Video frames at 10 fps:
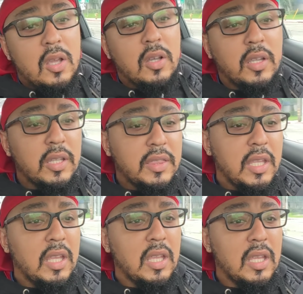Look at
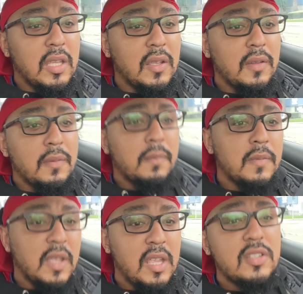the
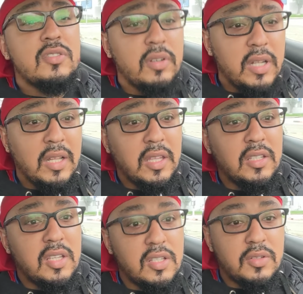the history that they
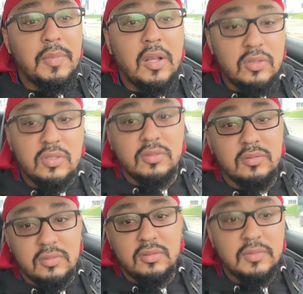teach about
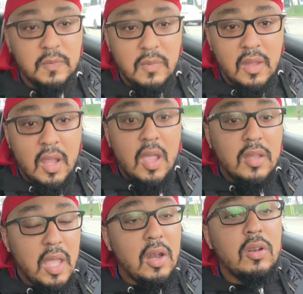
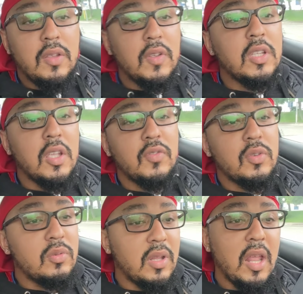you, they don't even give
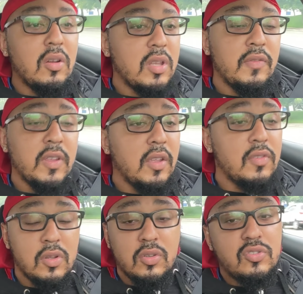you, they don't even give
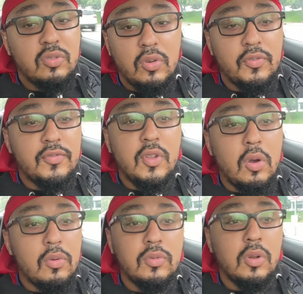you the truth.
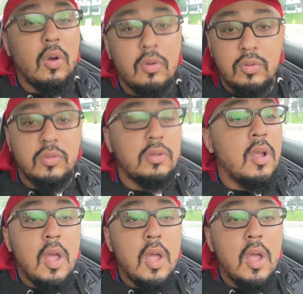No, no.